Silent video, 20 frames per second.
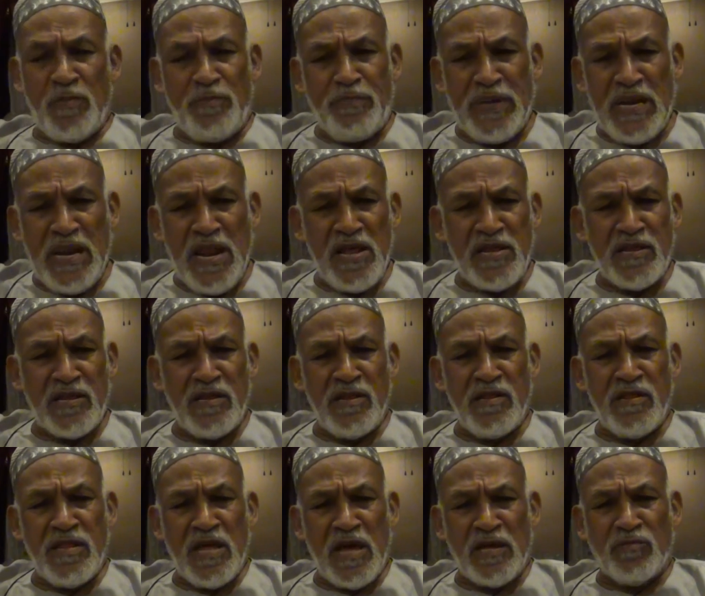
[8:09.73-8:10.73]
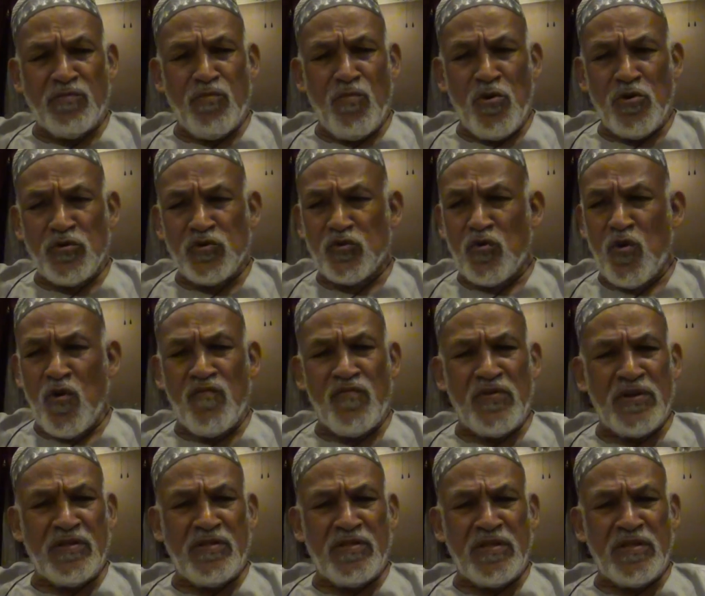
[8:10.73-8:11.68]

pillar in that mosque over